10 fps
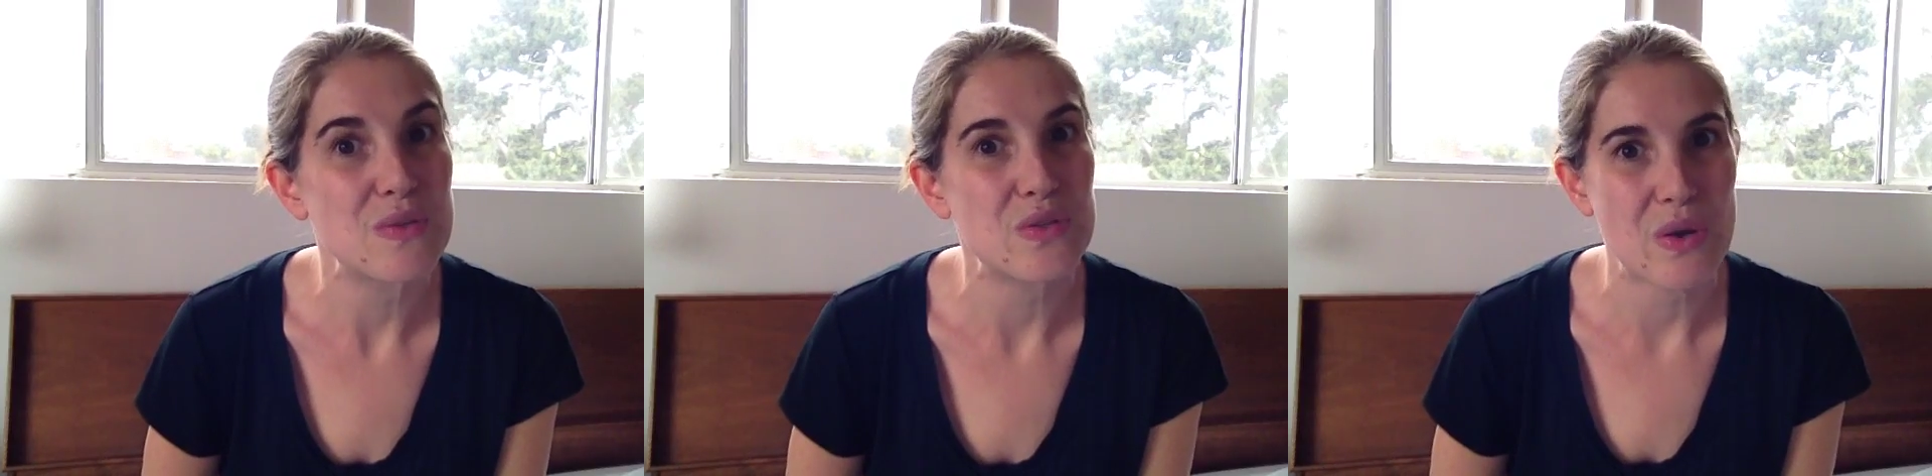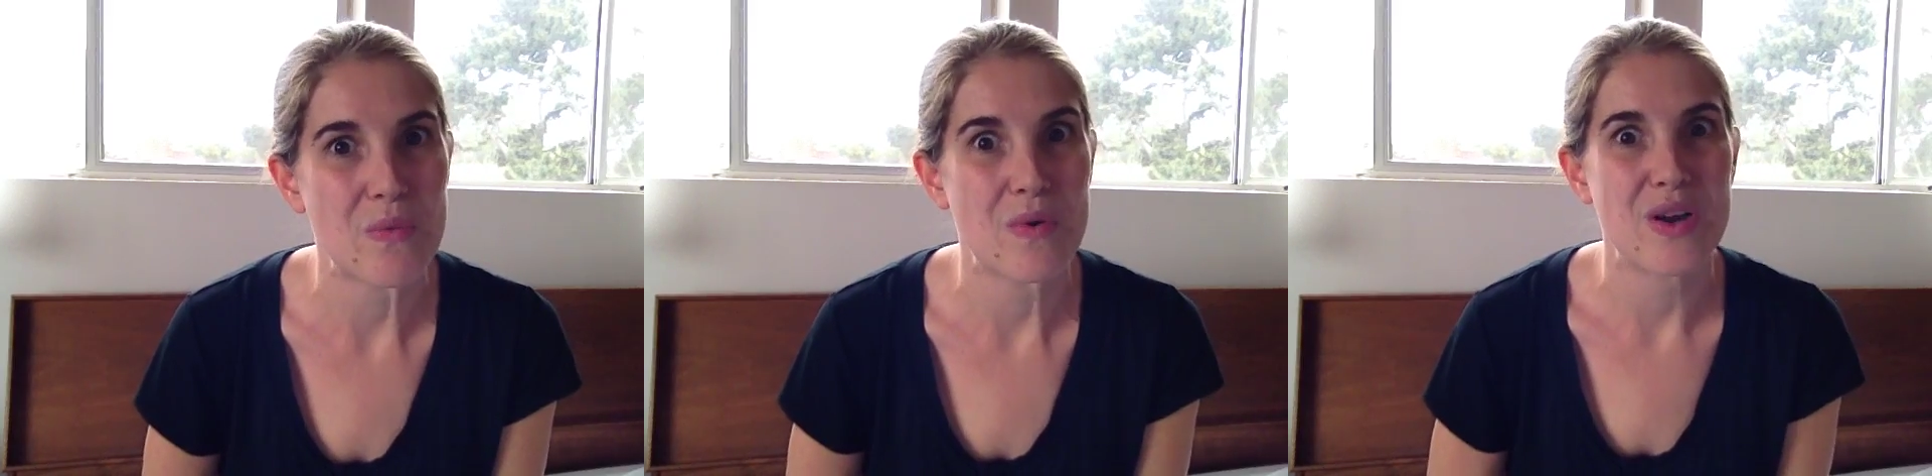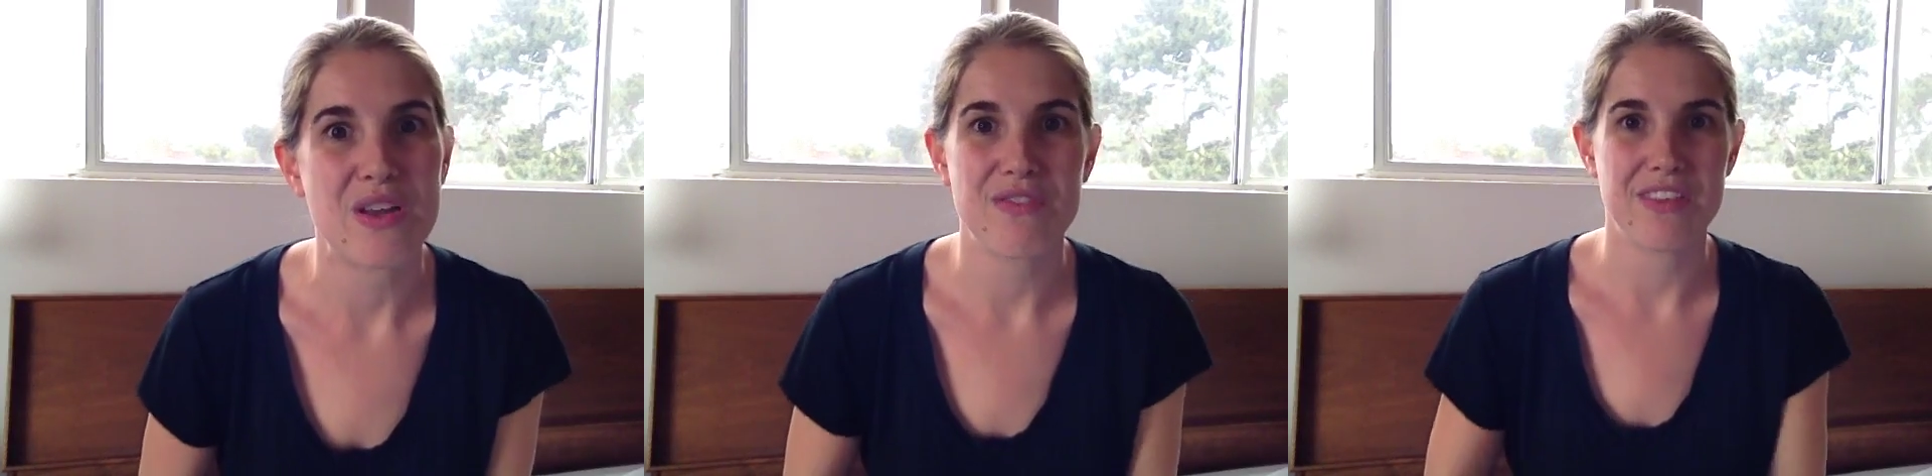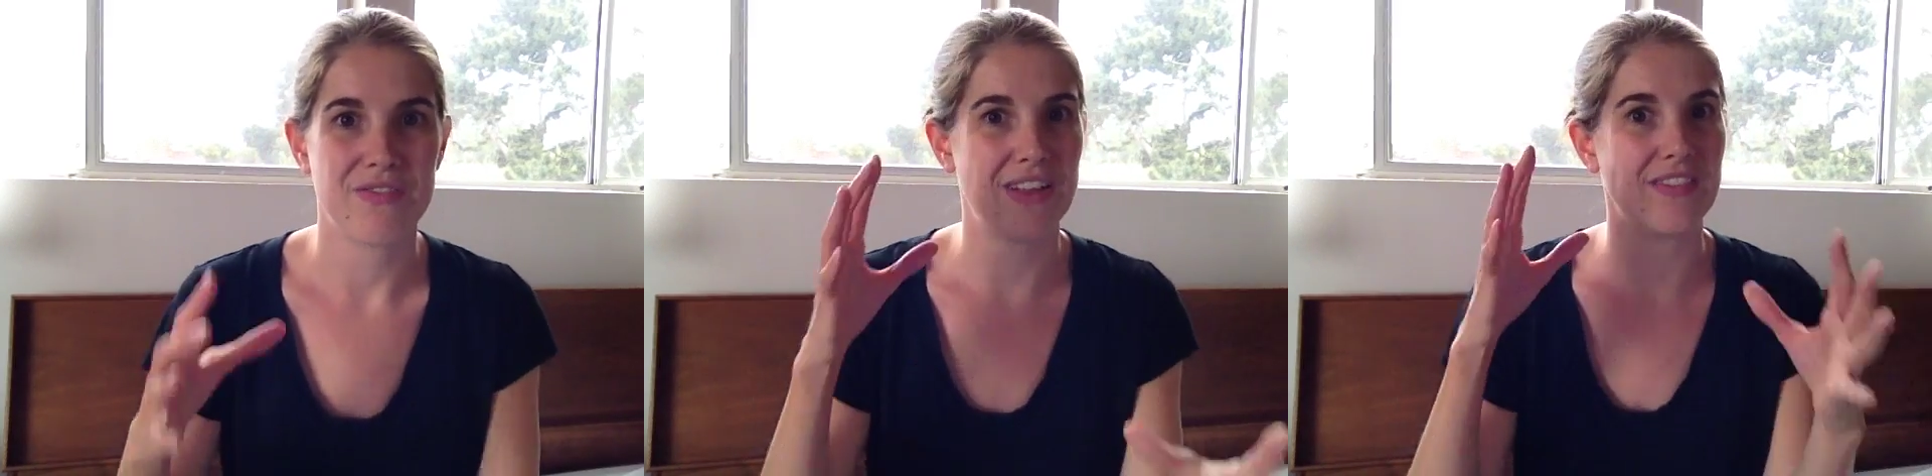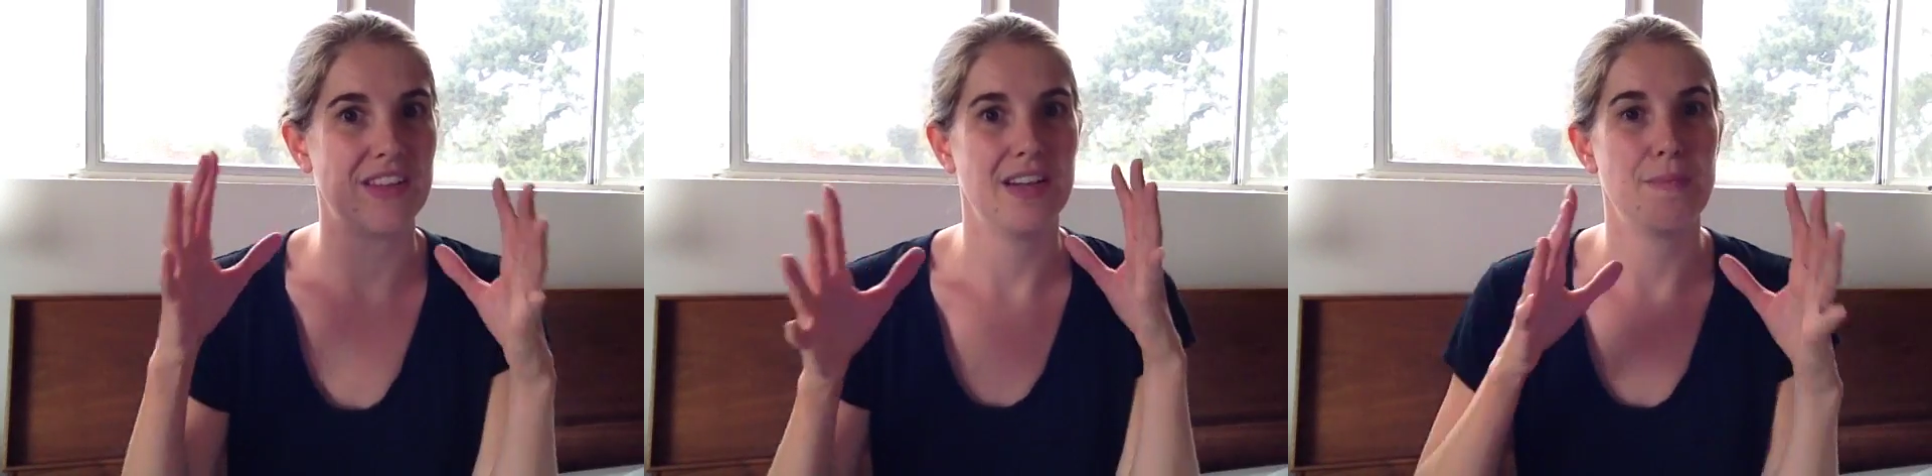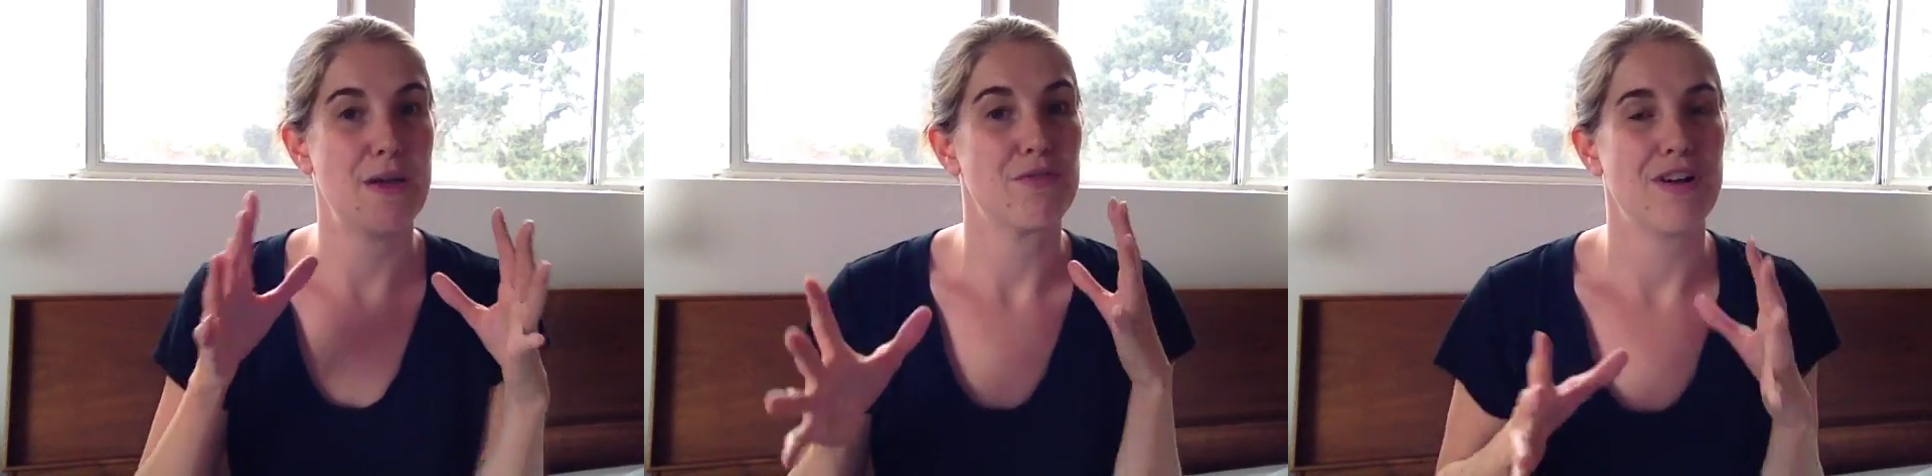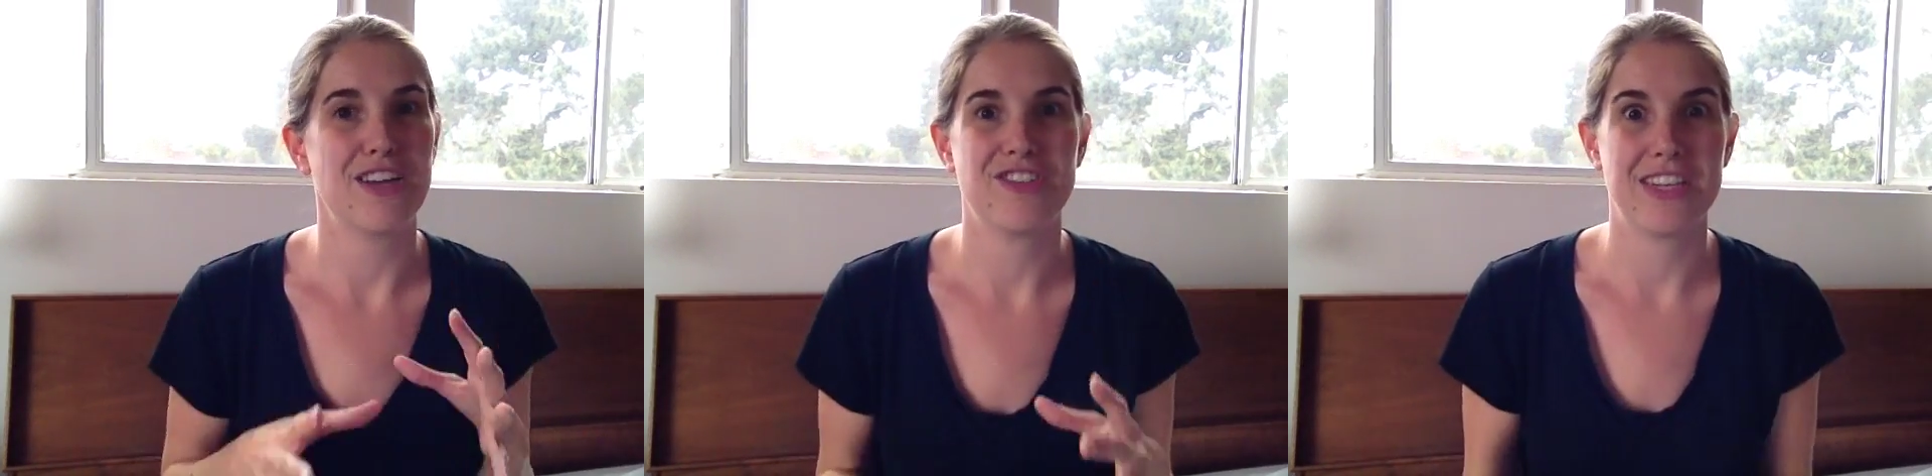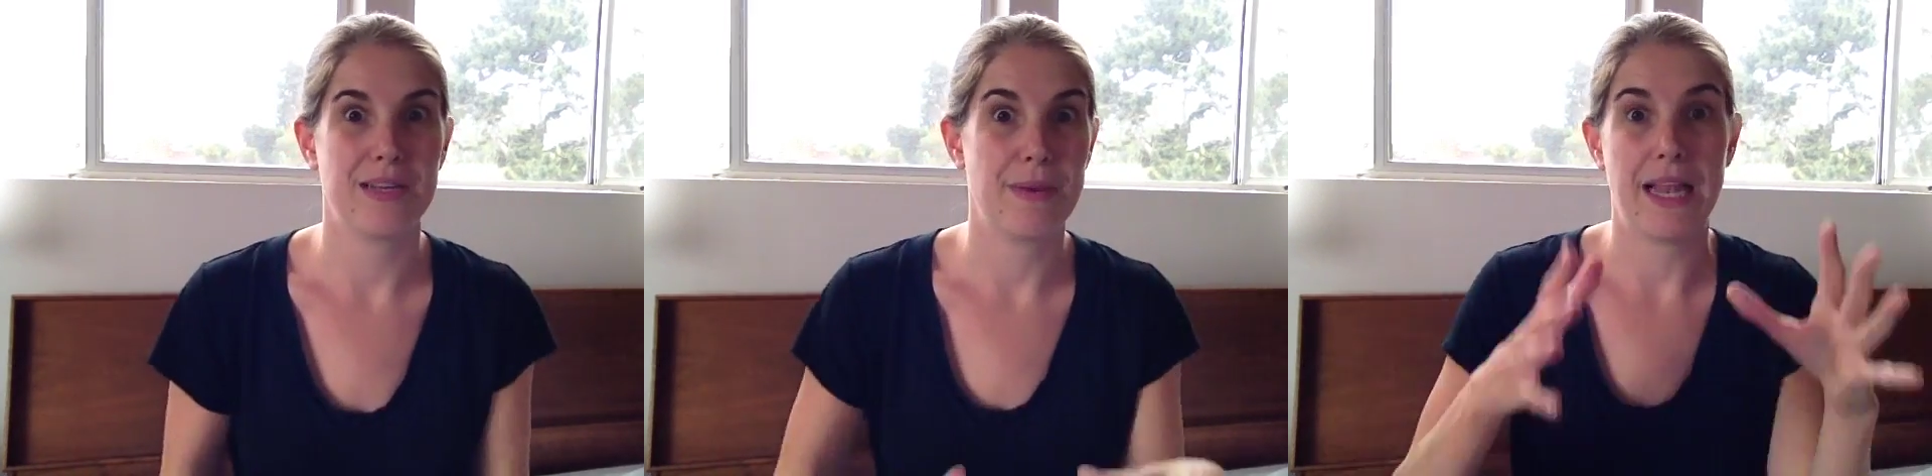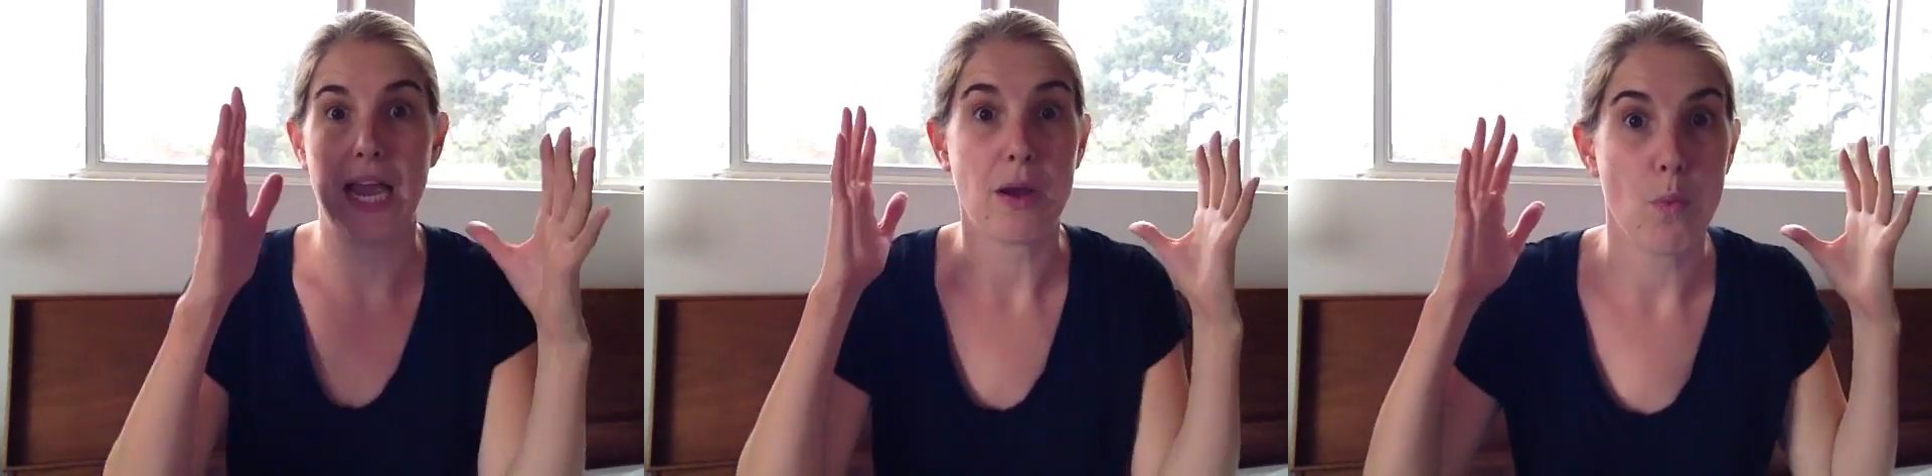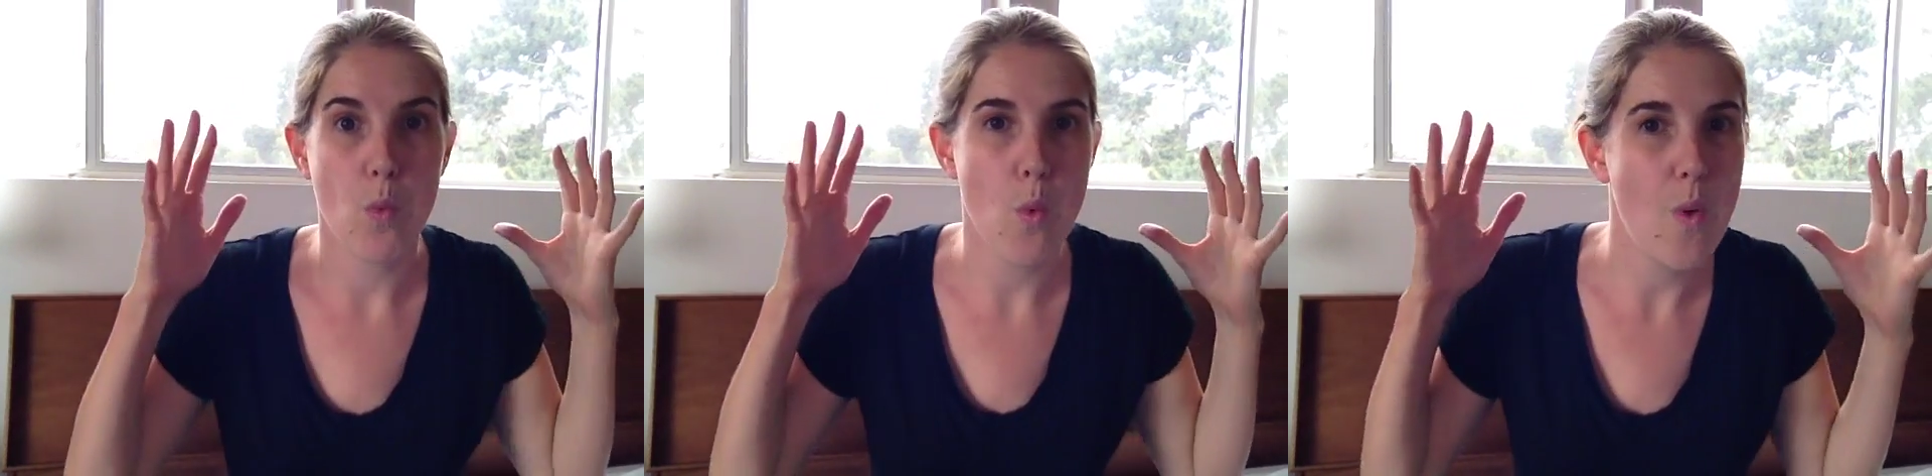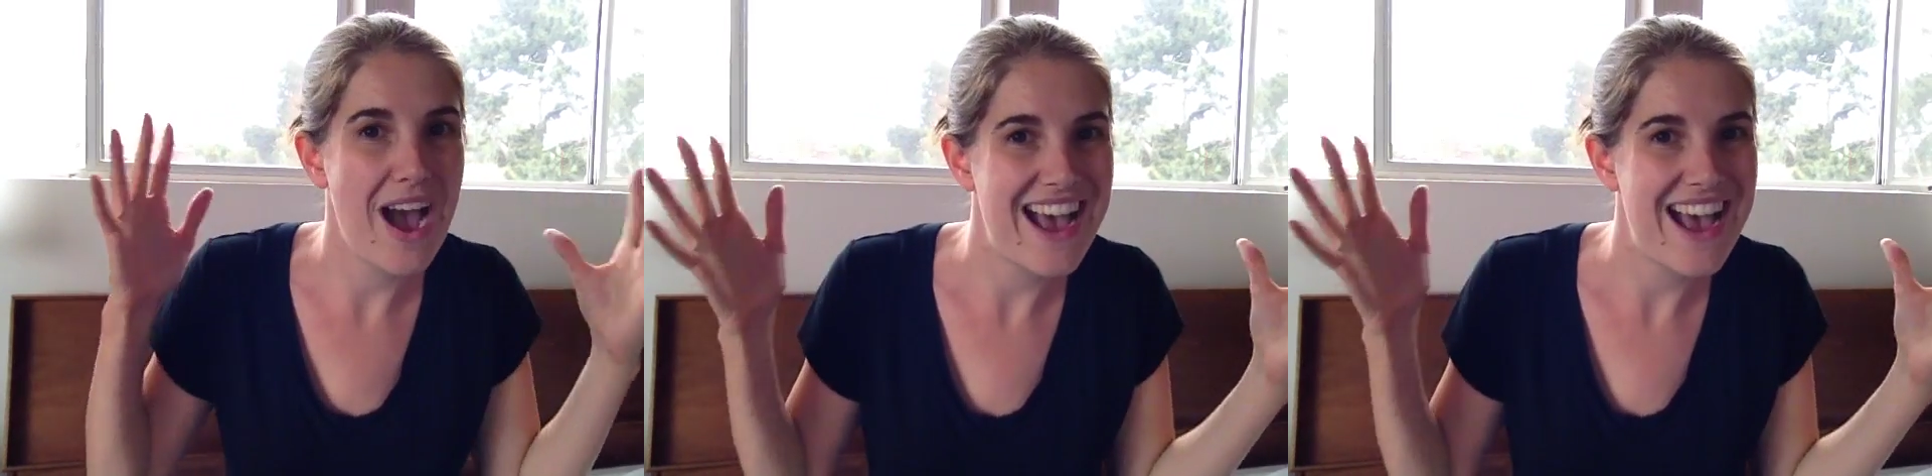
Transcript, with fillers: so don't worry if this felt a little bit rushed and a little bit like, what?